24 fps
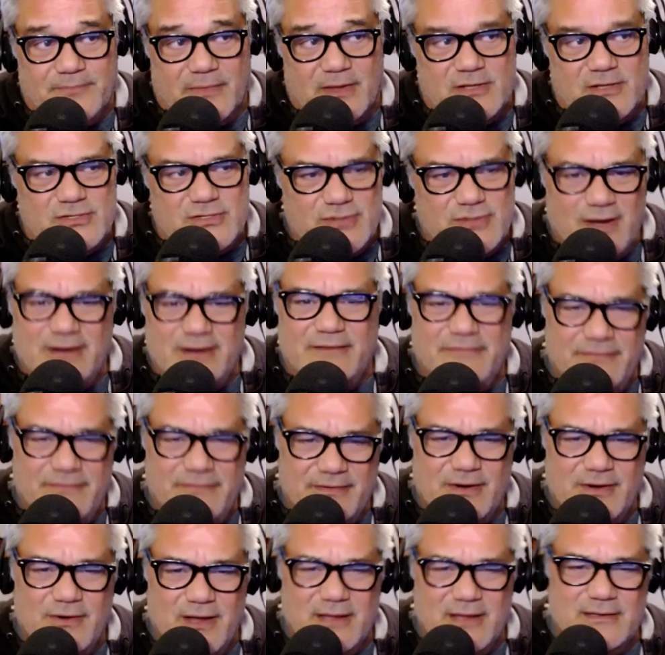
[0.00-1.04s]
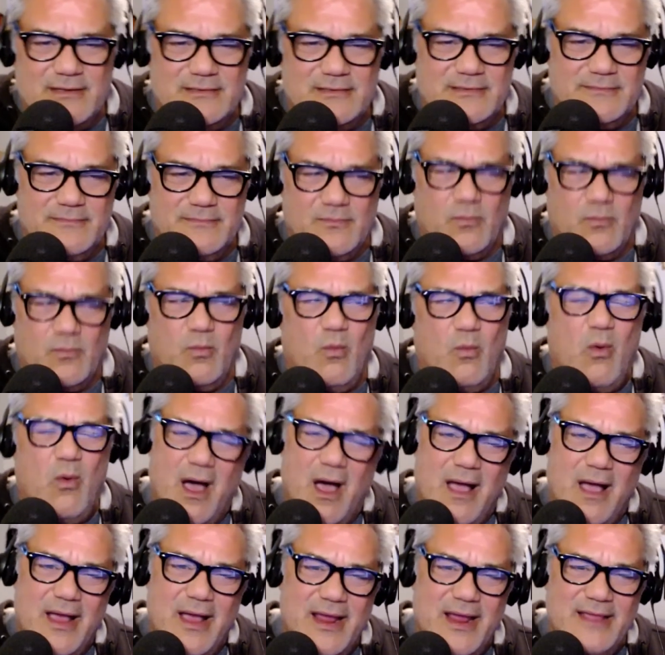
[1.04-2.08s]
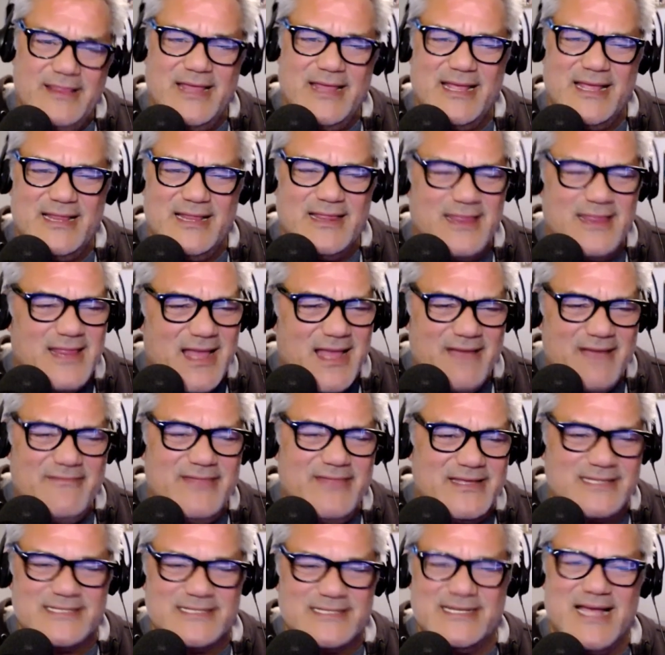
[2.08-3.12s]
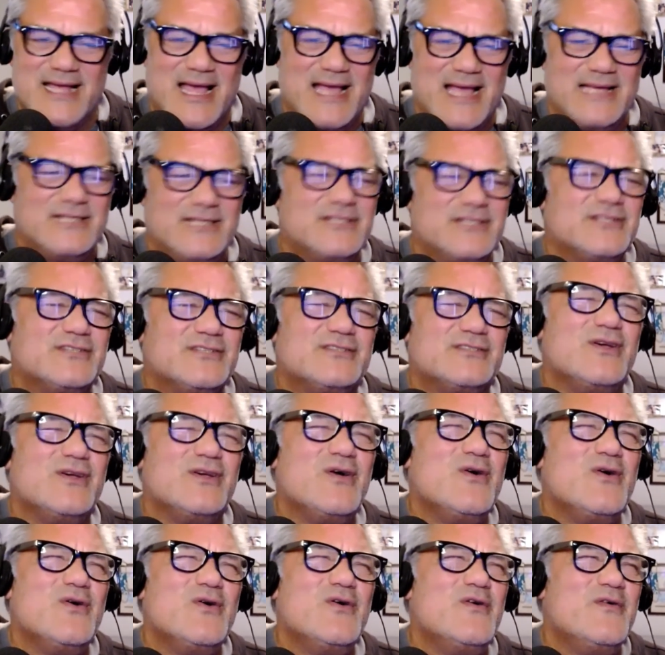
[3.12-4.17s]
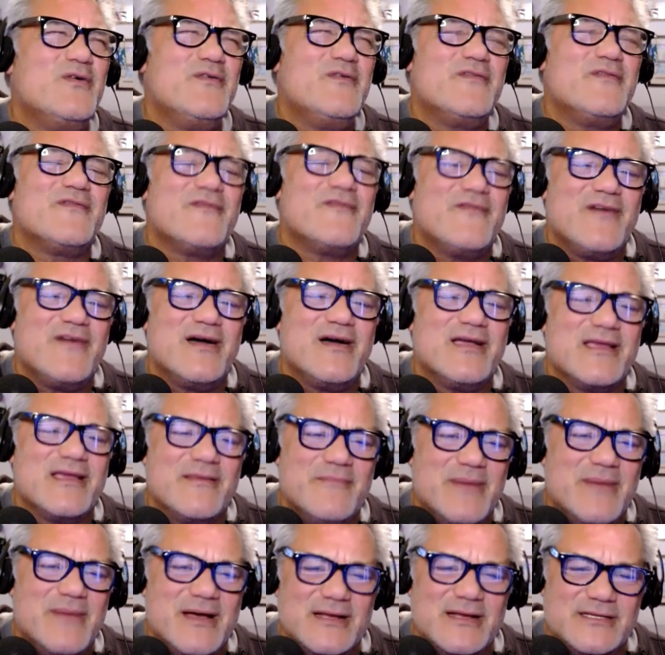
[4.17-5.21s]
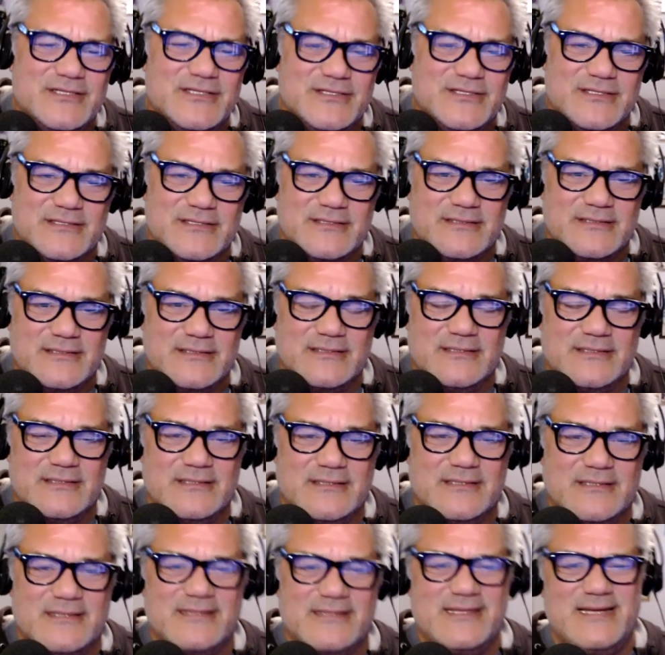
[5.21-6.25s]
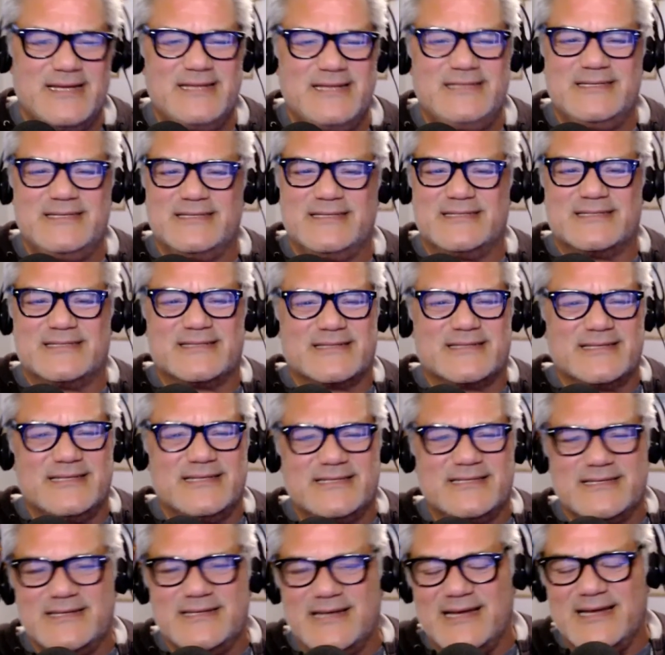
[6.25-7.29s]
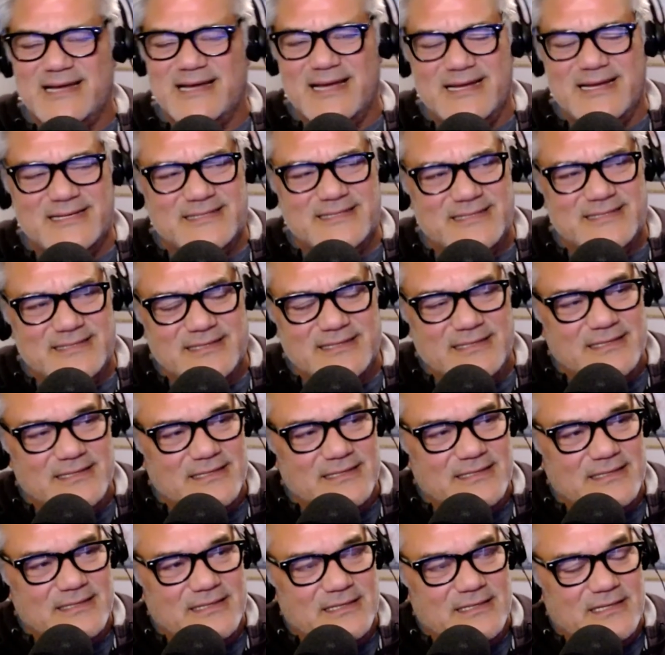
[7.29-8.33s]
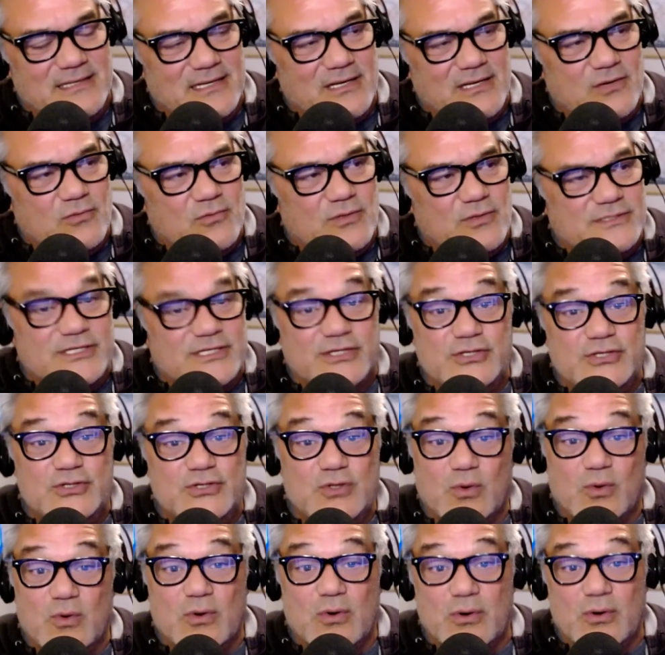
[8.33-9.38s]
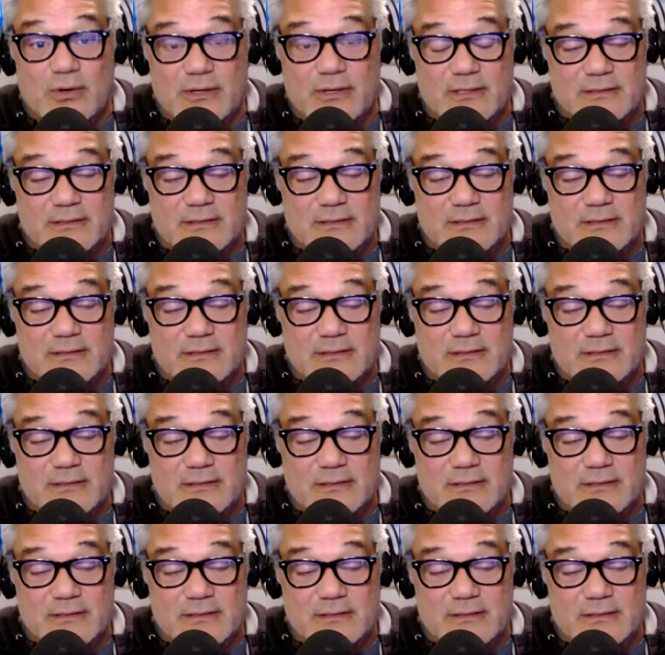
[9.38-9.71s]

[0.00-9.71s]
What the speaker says: trying to figure out why they love this guy so fucking much. This guy was adored.